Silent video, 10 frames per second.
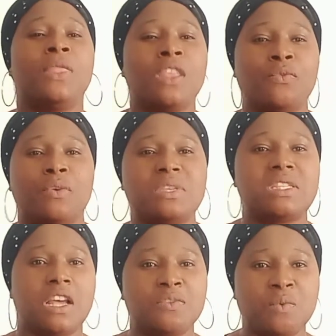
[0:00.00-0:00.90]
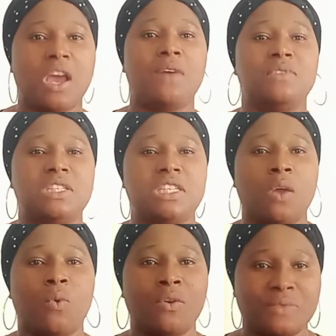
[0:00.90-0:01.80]
For instance, we have the
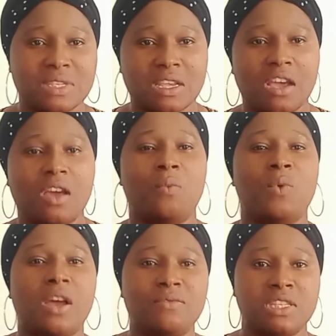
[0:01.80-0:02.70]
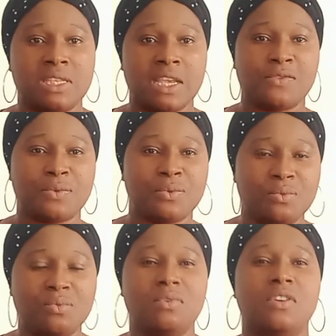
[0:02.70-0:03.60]
tier 1 visa, we have the tier
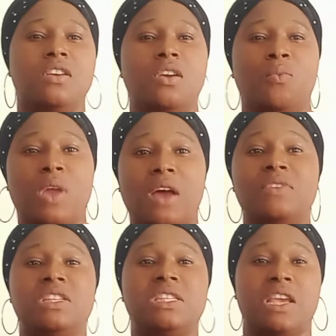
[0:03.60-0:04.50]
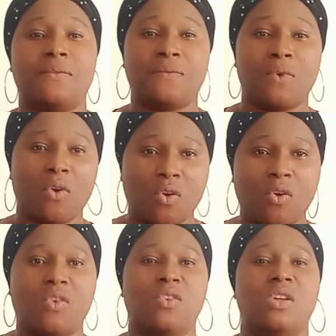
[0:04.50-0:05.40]
2, we have the tier
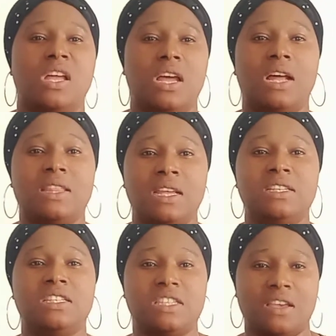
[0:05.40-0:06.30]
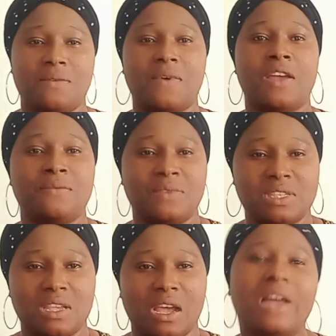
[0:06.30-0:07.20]
4, and then the tier 5
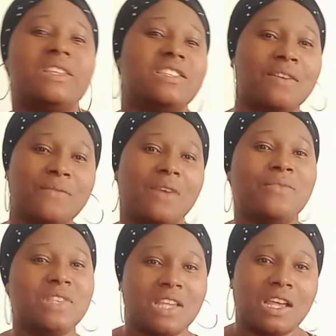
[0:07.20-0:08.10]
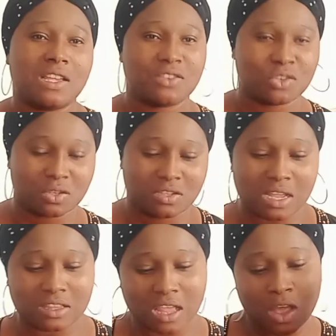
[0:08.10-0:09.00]
visa, and several visas
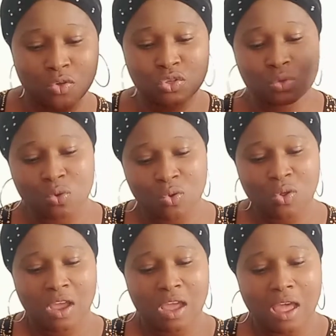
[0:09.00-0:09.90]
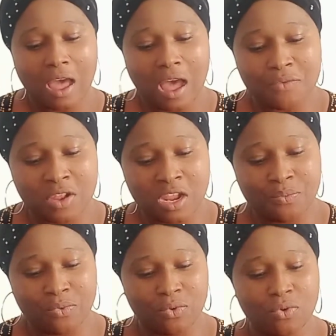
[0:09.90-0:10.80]
that are also
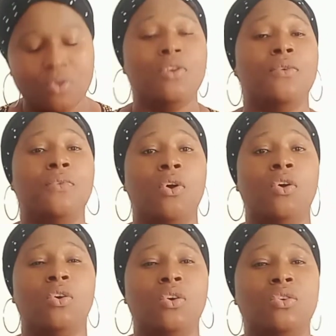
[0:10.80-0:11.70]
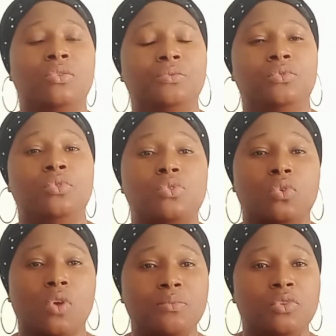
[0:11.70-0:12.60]
available for you to
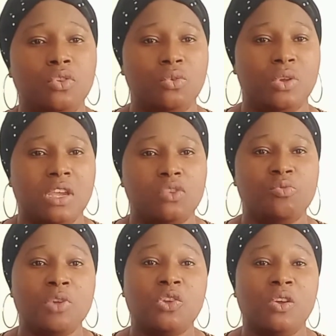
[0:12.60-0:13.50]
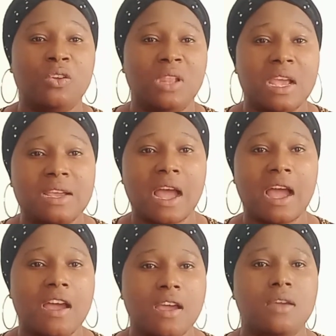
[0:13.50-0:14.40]
come to the UK to make you a
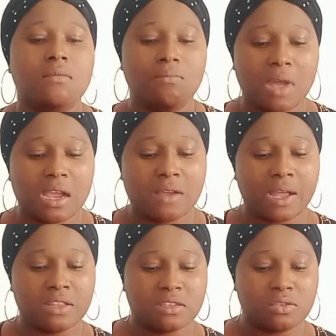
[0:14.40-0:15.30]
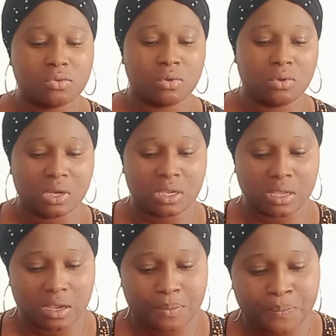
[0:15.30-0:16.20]
legal migrant to the
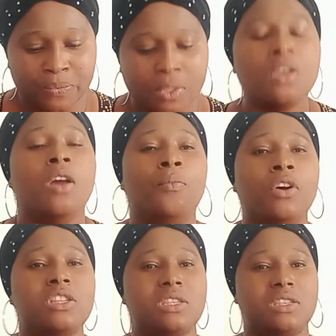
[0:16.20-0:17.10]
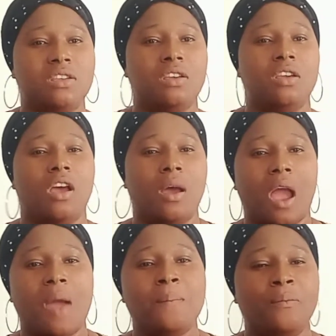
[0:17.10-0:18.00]
UK. But
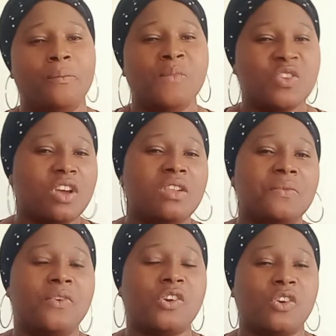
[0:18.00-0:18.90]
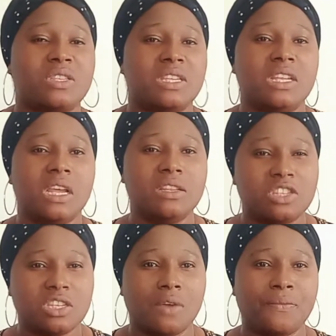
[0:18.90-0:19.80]
I'm majorly focusing on
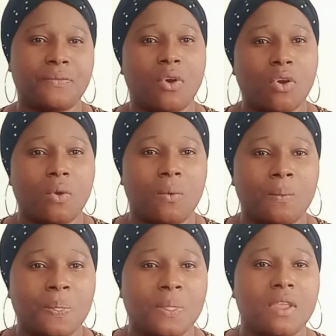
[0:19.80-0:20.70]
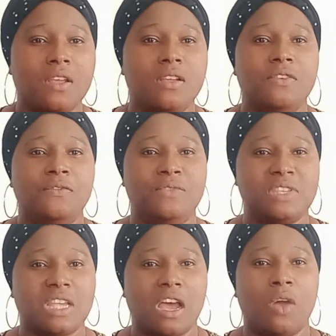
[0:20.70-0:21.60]
tier 4
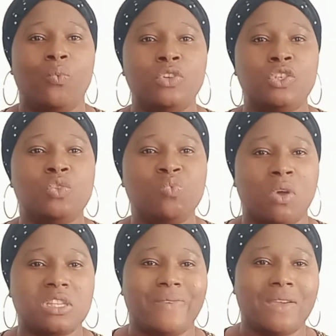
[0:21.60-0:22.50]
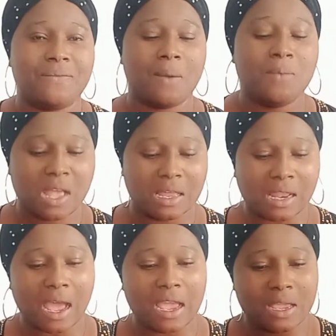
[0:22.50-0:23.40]
visa, which is what my family and
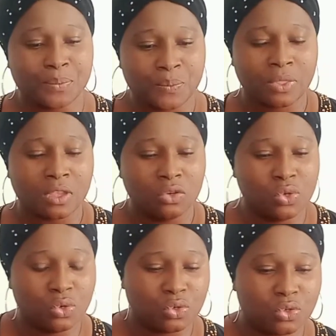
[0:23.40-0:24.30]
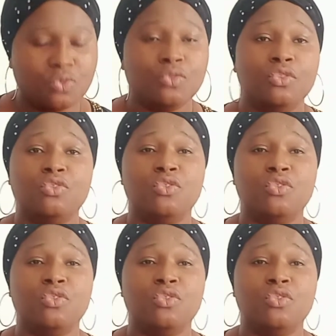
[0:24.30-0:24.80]
I use to